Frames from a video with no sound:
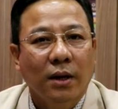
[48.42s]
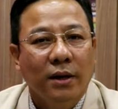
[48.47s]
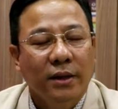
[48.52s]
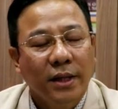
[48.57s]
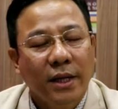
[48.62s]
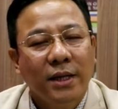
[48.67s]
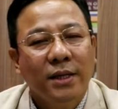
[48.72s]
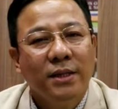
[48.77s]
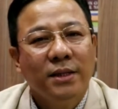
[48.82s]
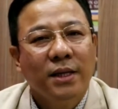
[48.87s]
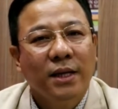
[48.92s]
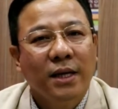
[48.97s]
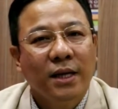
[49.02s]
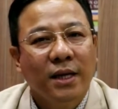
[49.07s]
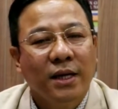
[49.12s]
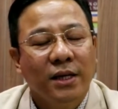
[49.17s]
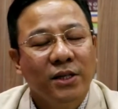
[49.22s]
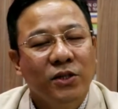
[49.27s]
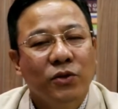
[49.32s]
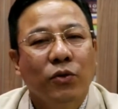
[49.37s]
There is a
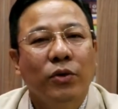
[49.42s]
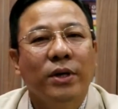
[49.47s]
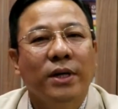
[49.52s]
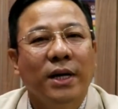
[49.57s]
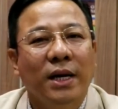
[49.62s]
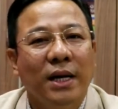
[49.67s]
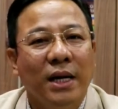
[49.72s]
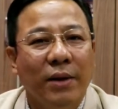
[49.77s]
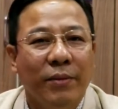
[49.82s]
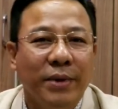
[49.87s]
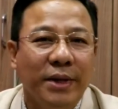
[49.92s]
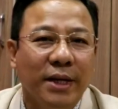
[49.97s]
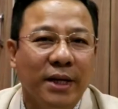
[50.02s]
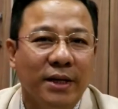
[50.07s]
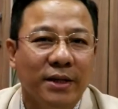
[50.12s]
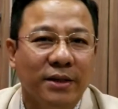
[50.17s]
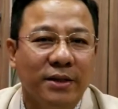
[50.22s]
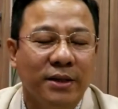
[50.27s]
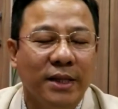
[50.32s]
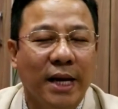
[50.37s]
historical
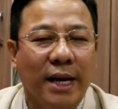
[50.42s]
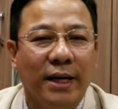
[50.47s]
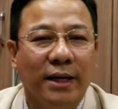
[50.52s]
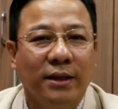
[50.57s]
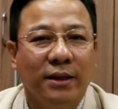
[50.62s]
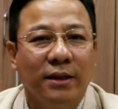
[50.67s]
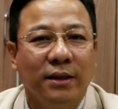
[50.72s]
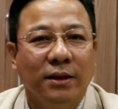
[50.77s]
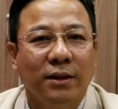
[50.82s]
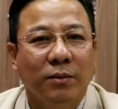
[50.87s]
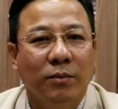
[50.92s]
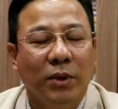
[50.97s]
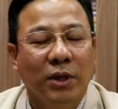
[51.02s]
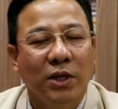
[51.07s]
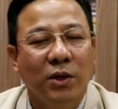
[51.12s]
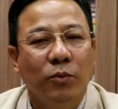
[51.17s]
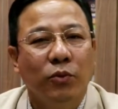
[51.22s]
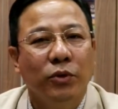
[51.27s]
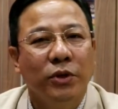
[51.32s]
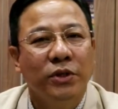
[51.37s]
evidence that
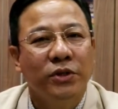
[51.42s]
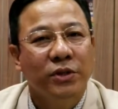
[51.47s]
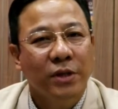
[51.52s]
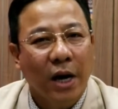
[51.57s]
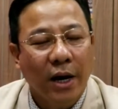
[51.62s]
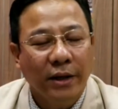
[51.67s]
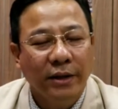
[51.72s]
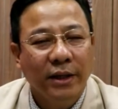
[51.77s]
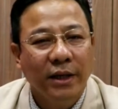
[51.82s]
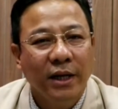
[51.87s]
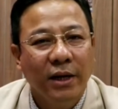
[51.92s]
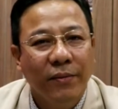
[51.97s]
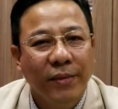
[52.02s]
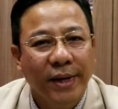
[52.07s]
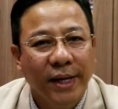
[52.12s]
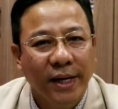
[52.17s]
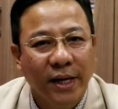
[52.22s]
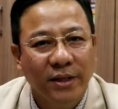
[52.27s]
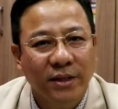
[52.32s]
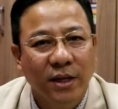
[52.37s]
Manipuris started
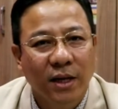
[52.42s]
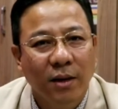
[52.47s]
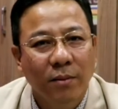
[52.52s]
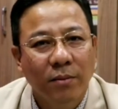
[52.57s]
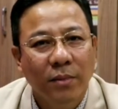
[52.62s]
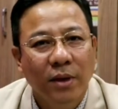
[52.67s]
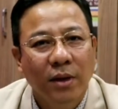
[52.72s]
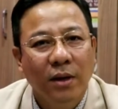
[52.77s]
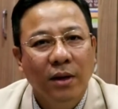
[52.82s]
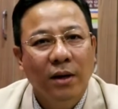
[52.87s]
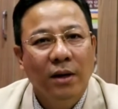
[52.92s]
living in Assam